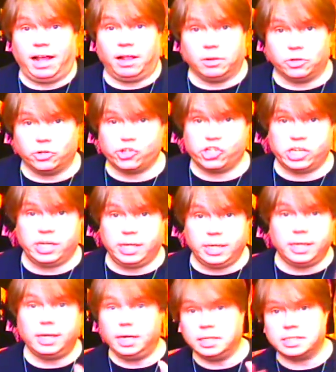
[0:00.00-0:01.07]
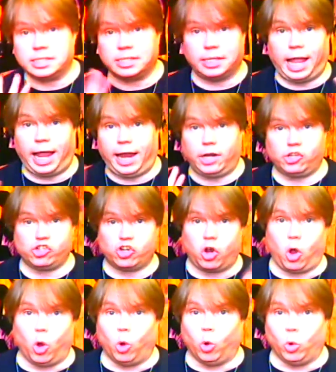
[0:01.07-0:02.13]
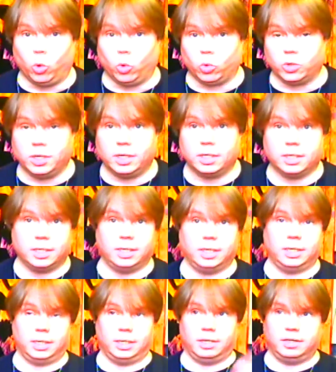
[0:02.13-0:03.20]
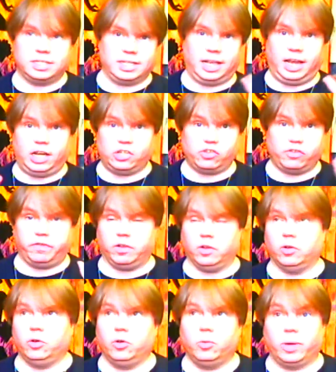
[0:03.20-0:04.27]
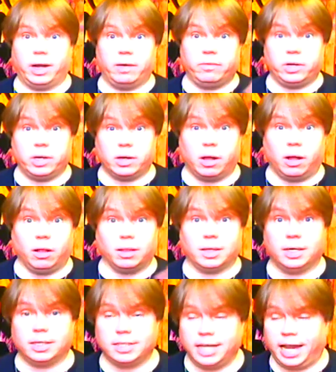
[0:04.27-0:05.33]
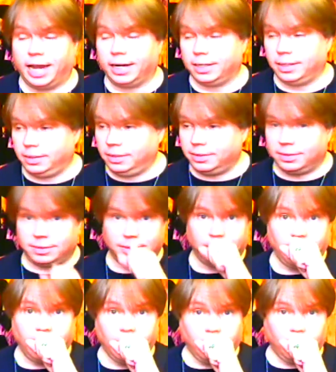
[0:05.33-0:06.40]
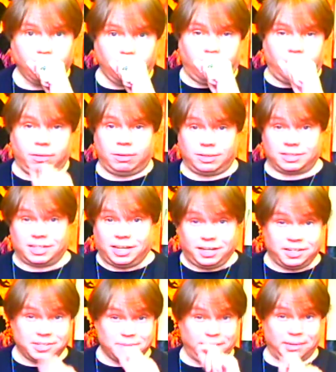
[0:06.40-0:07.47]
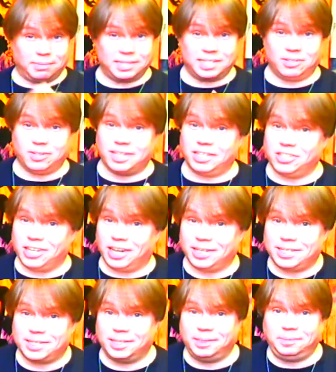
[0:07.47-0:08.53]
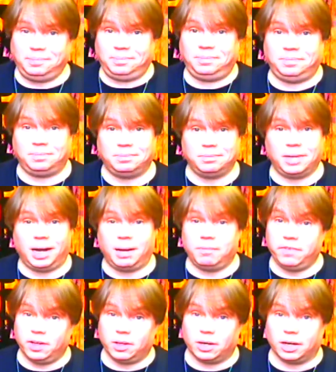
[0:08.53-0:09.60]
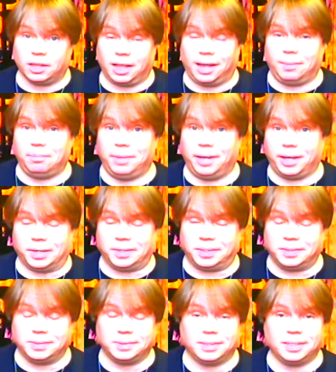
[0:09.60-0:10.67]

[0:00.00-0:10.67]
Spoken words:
allergy slash cold slash flu, whatever you call it, attack. Excuse me, I'm still congested, but I'm feeling a lot better.